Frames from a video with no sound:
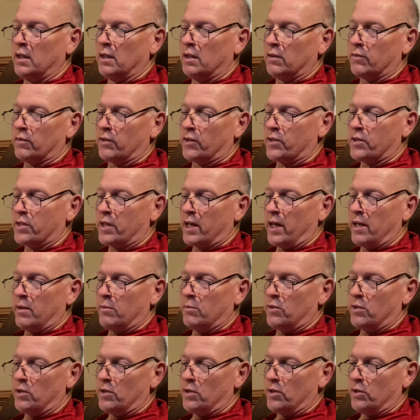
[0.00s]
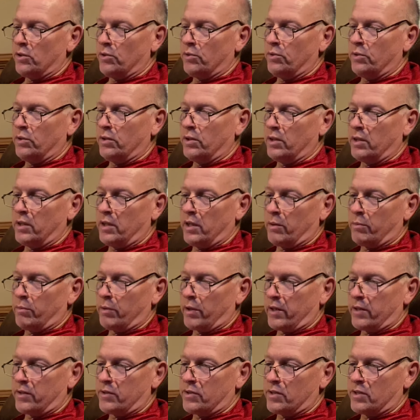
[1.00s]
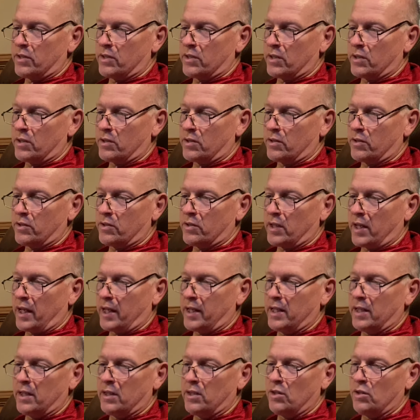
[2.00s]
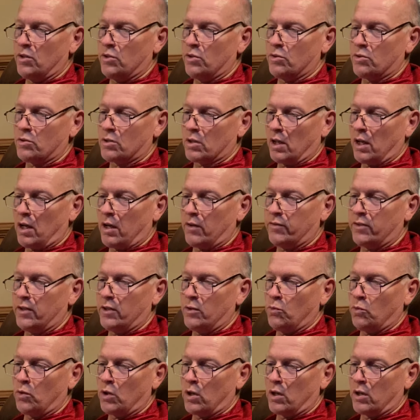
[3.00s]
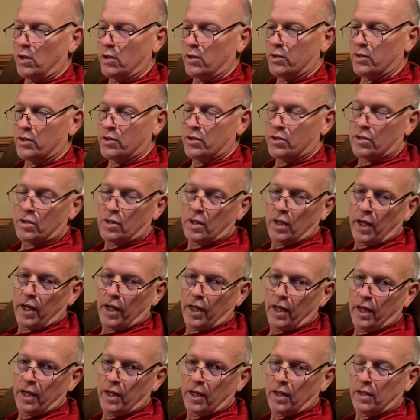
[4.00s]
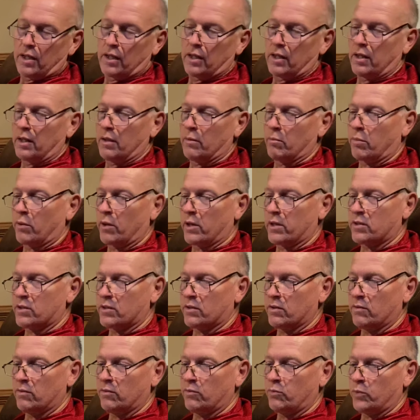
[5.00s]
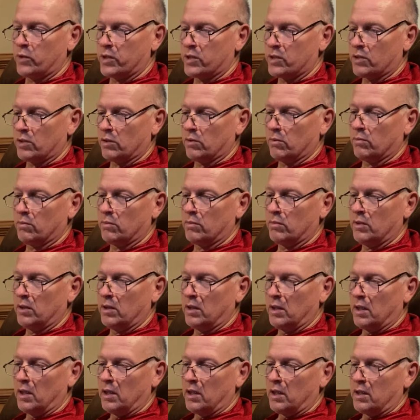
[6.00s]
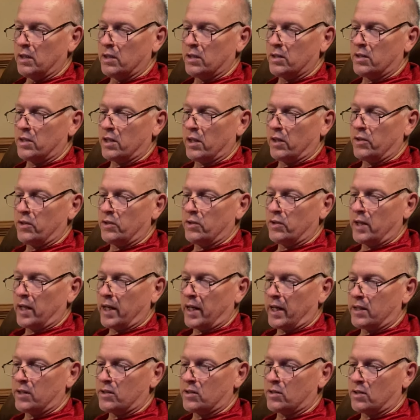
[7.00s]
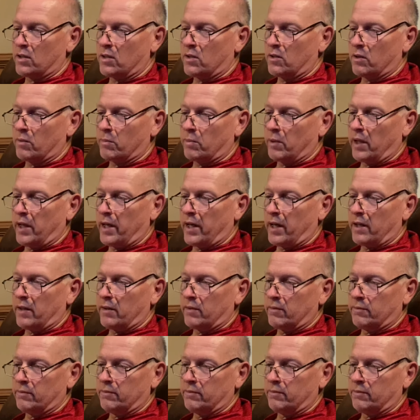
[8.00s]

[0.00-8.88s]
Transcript: first came to you, dear brothers and sisters, I didn't use lofty words and impressive wisdom to tell you God's secret plan.